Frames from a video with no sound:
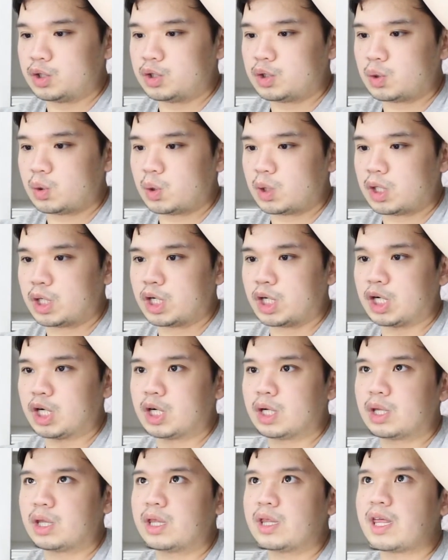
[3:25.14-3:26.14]

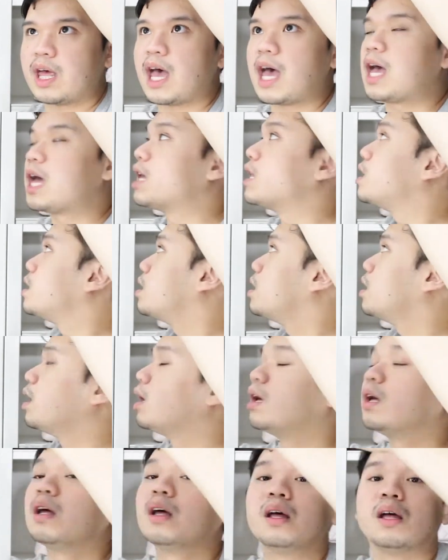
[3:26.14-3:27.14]
shorter than
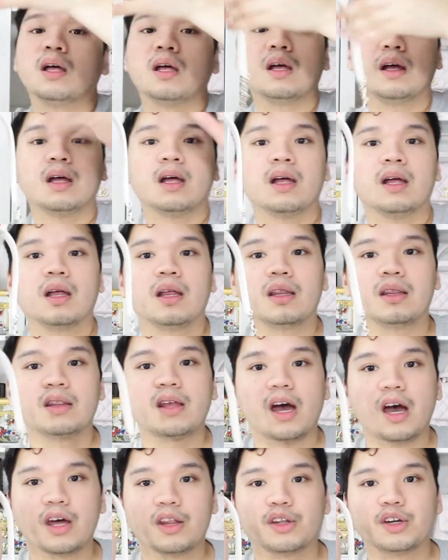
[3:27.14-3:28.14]

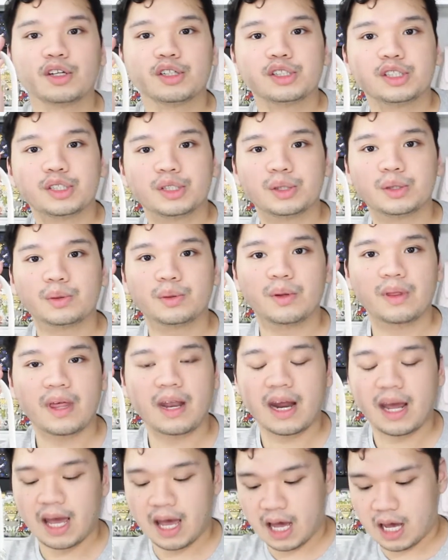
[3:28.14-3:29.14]
the other two
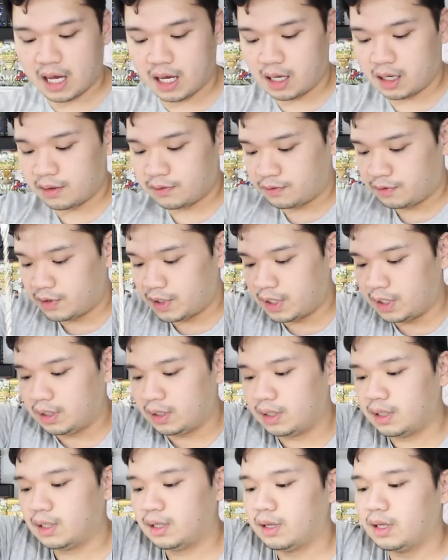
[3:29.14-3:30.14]
that I have right
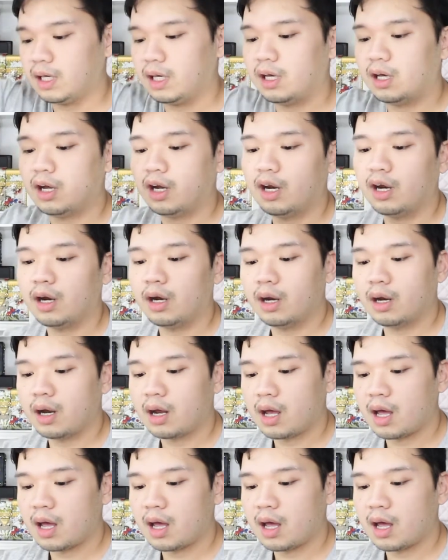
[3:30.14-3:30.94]
there.